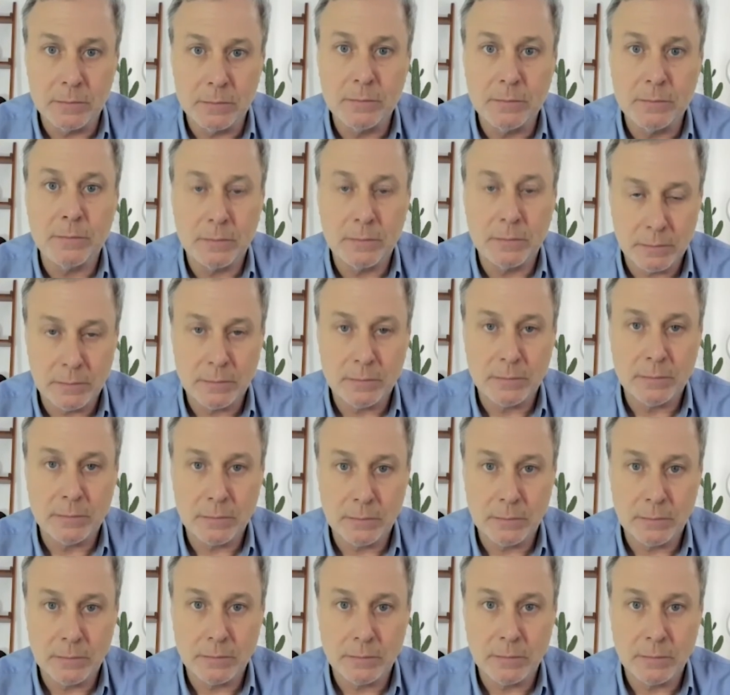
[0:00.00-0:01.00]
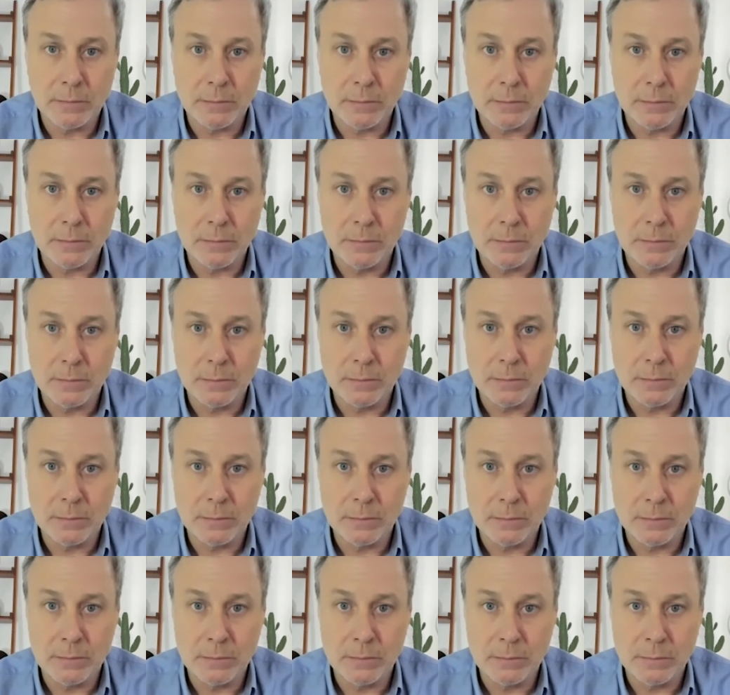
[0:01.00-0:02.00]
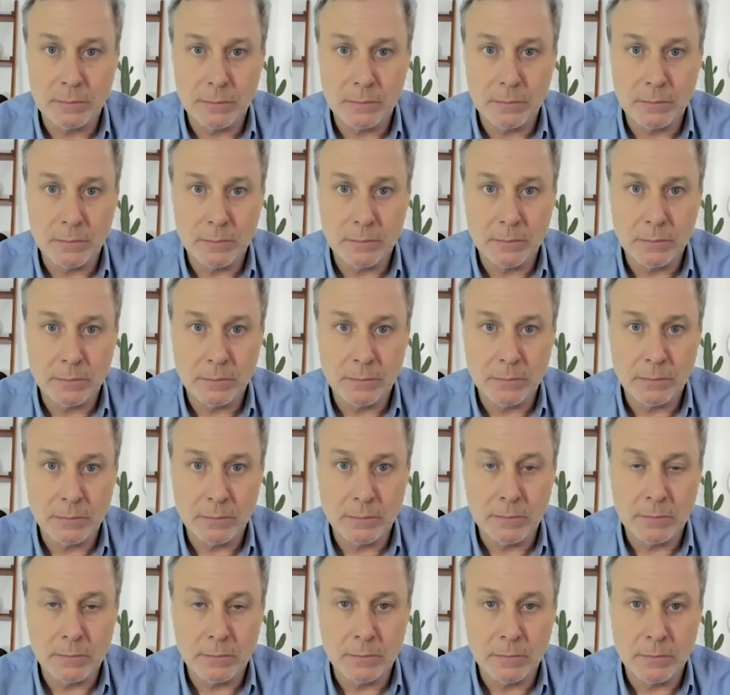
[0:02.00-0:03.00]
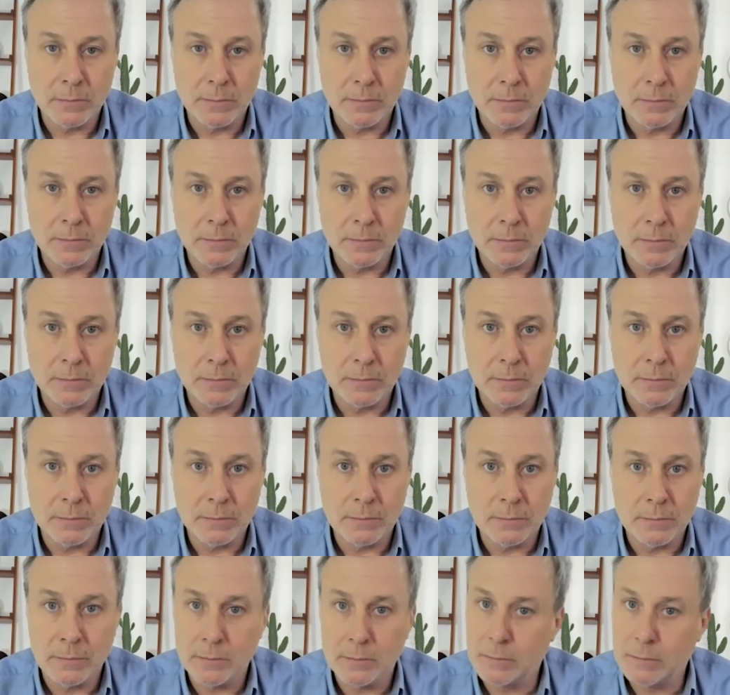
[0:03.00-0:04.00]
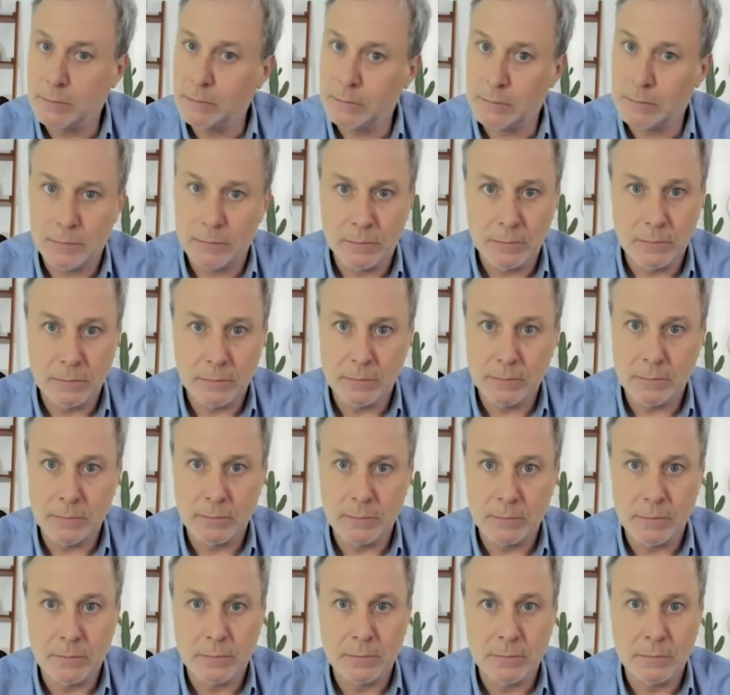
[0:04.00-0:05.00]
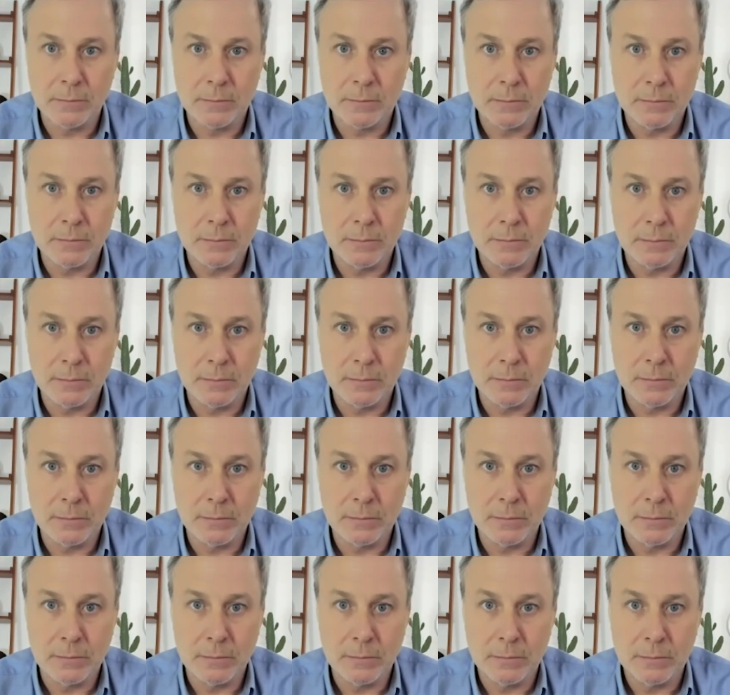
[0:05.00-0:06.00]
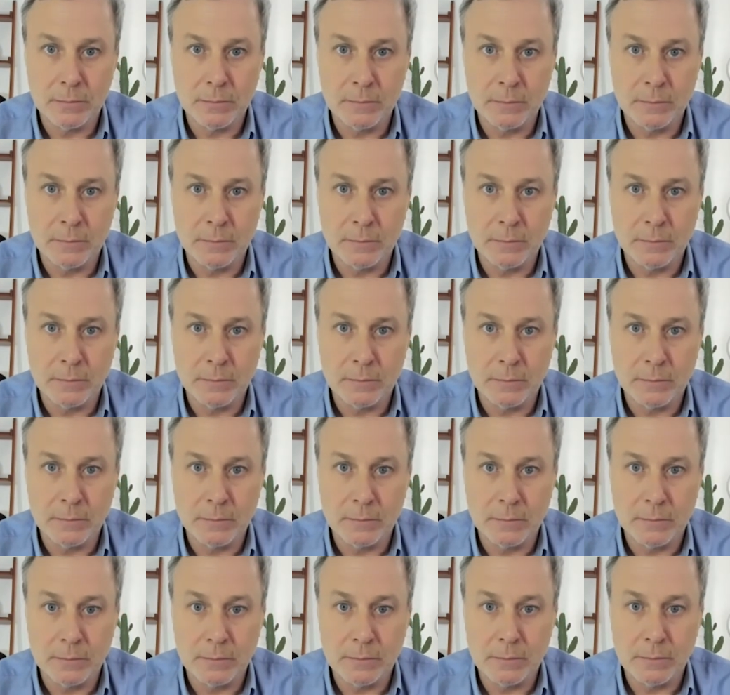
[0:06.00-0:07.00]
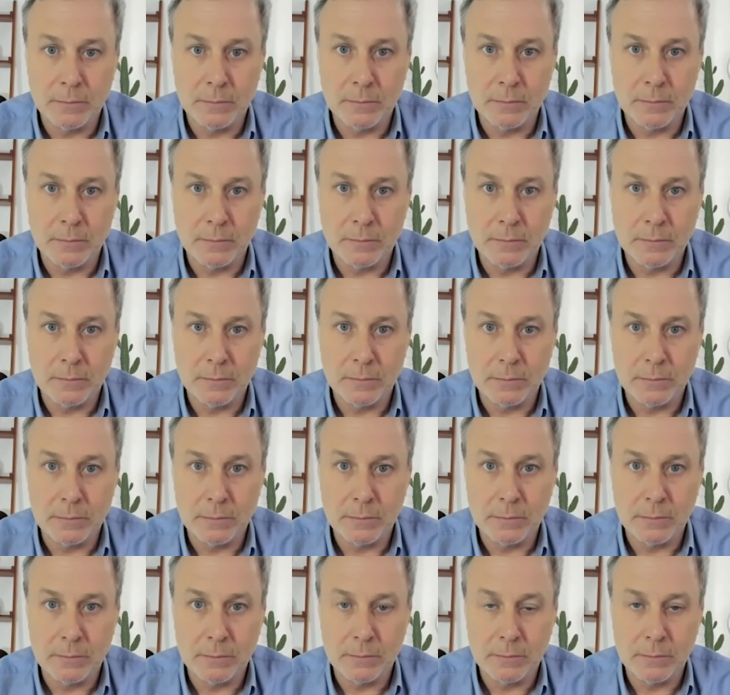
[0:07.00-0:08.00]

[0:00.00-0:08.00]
This person isn't speaking.